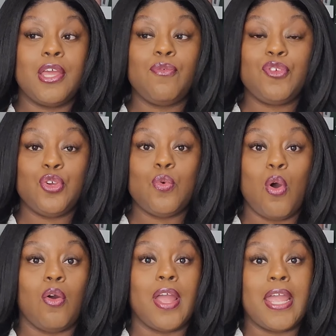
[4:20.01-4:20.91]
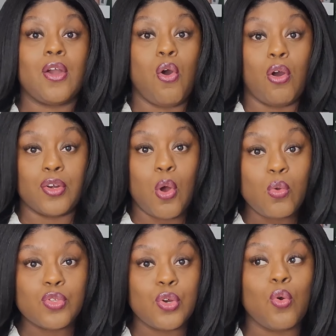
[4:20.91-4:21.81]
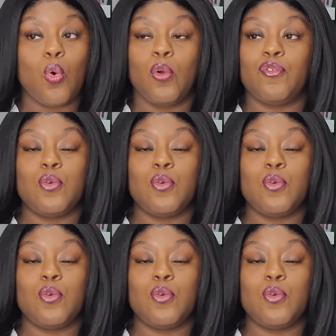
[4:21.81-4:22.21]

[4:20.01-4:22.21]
If you are a card holder or if